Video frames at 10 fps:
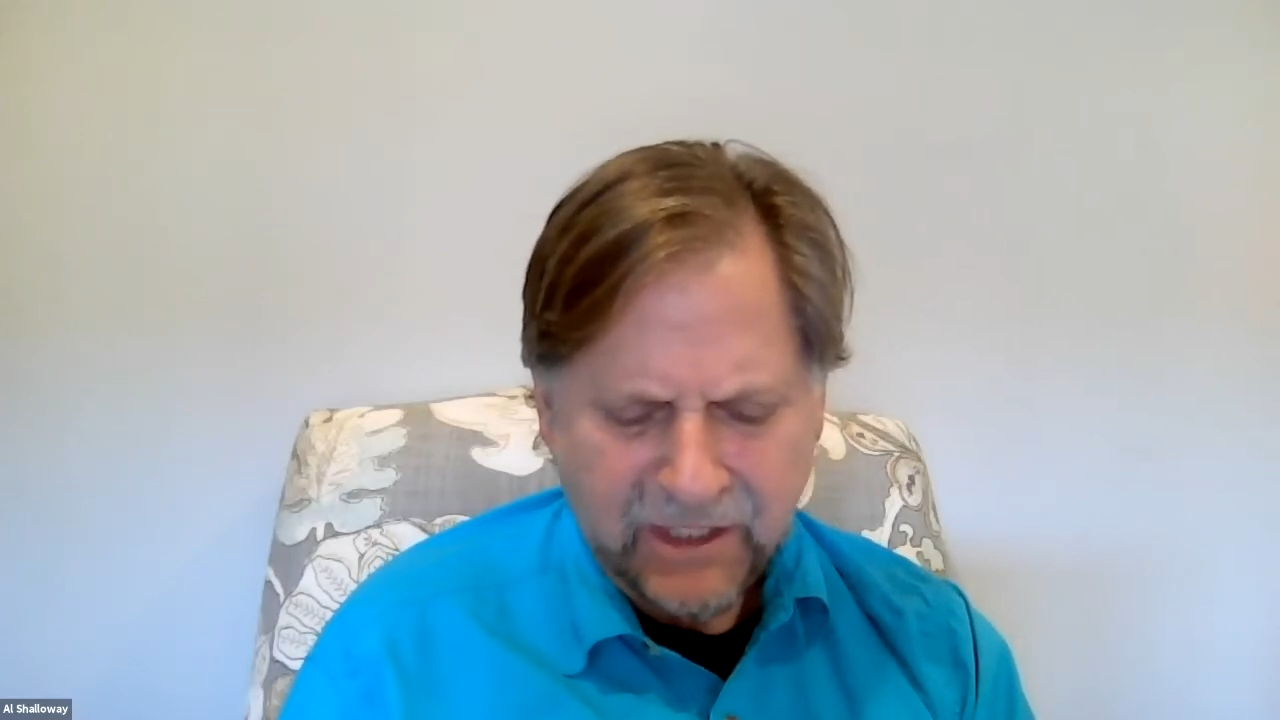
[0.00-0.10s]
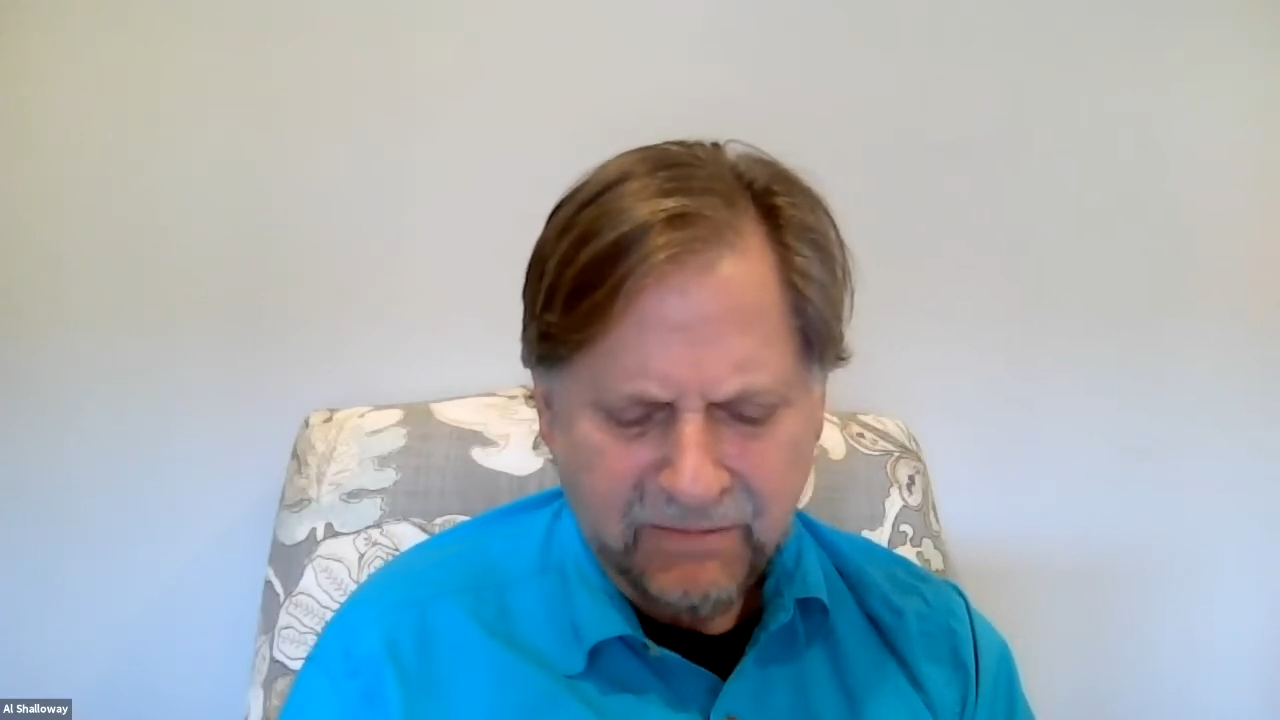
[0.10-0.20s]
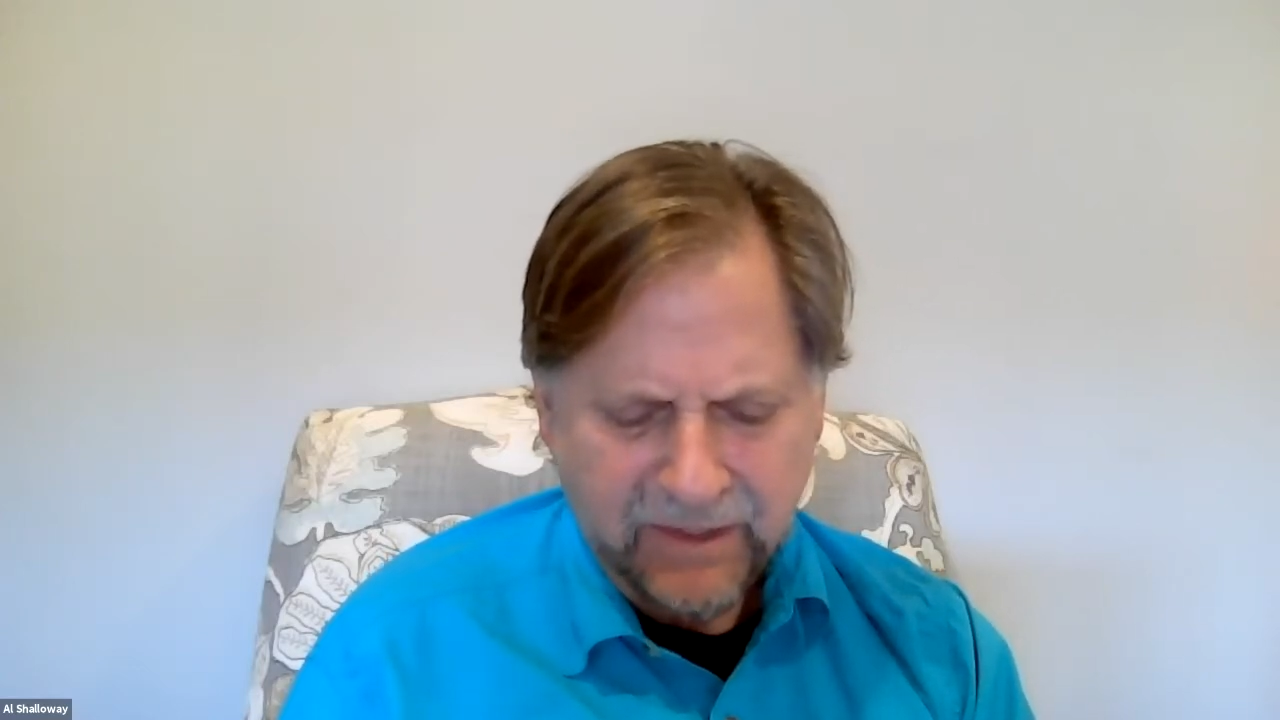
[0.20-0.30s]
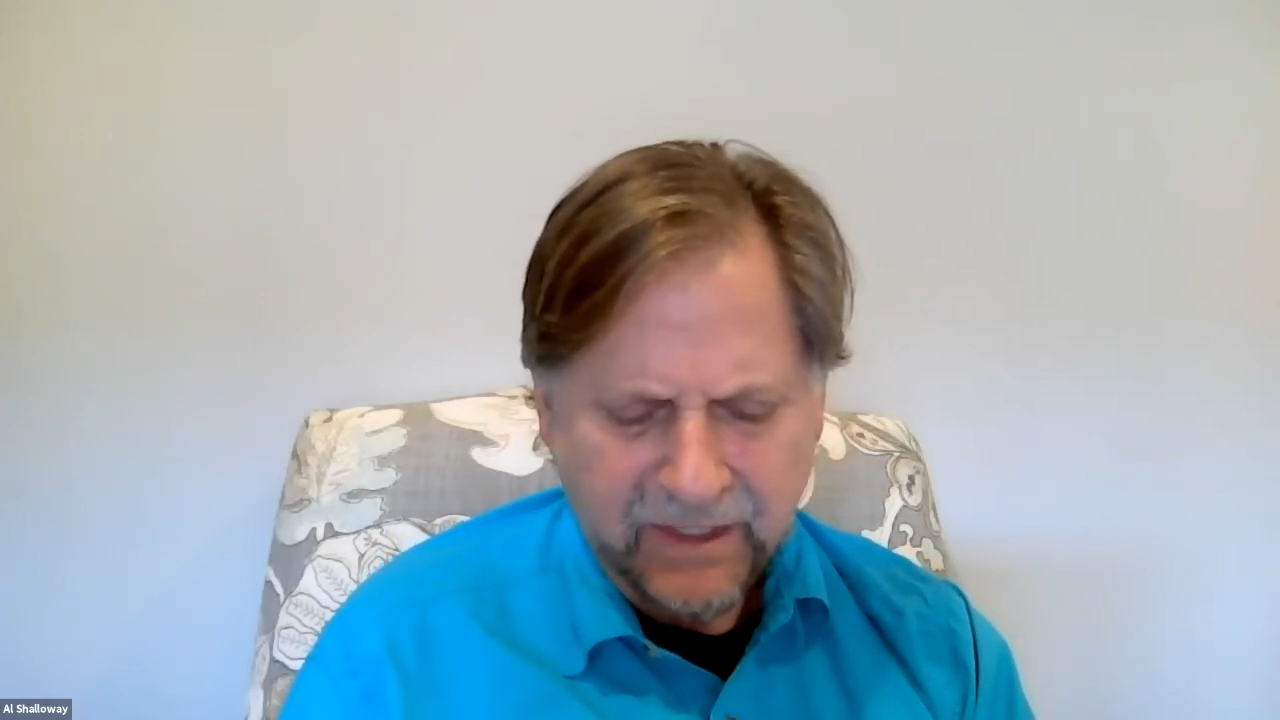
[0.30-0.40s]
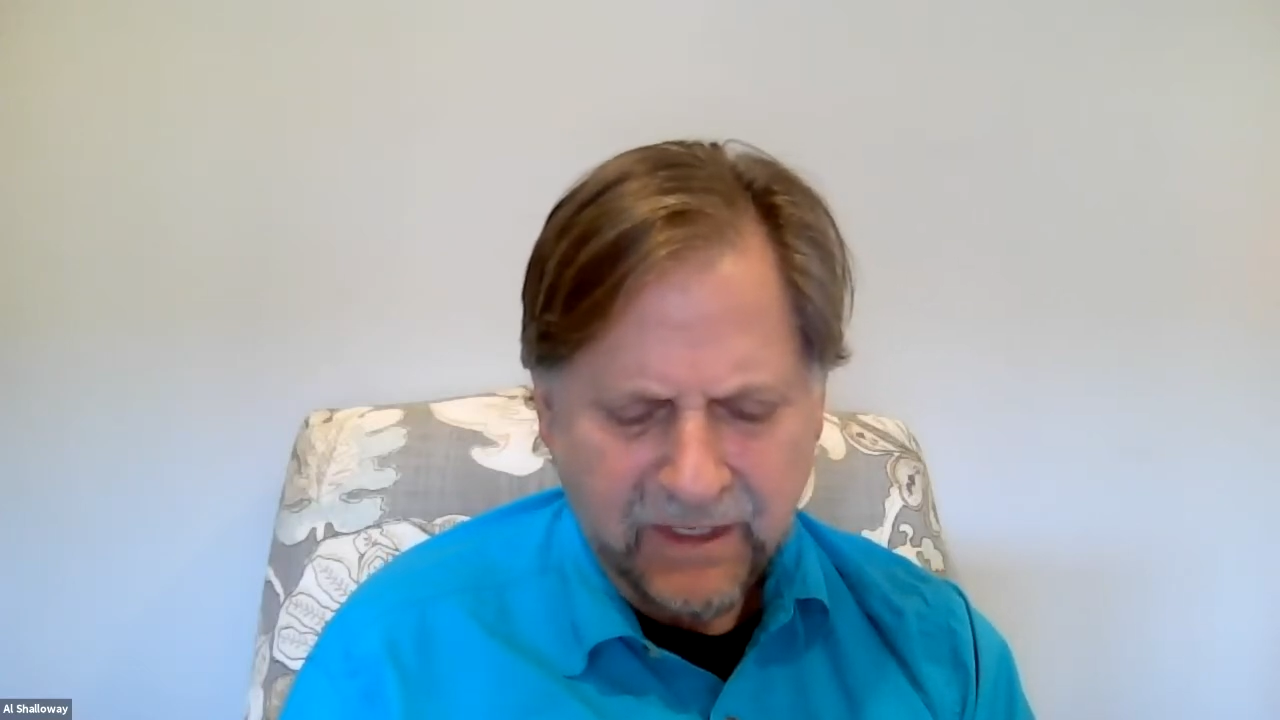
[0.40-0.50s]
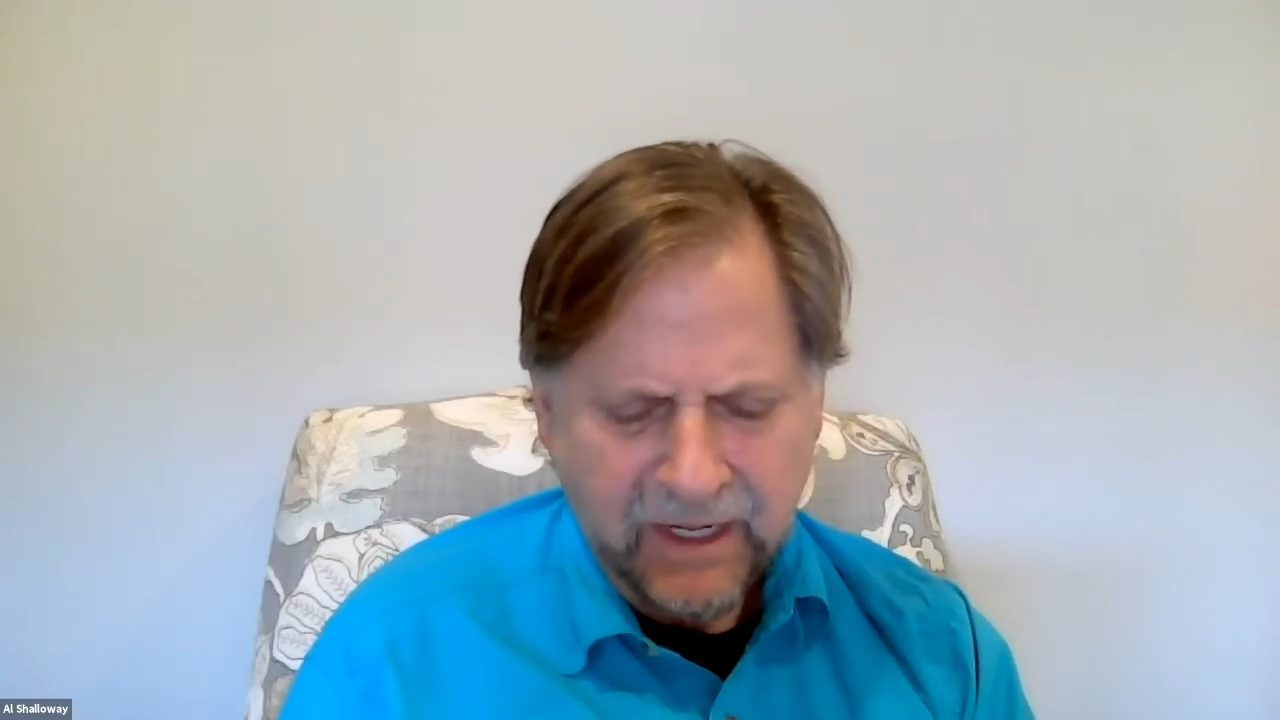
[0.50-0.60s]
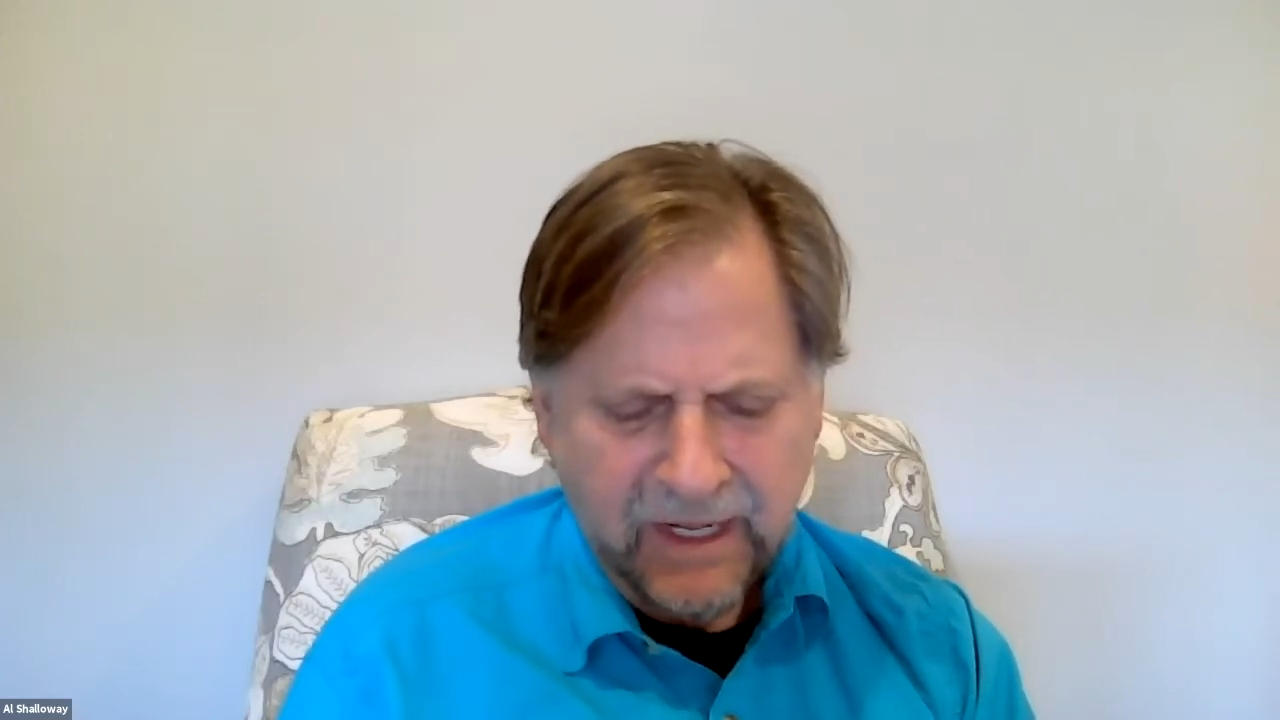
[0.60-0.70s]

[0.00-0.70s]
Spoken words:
on me.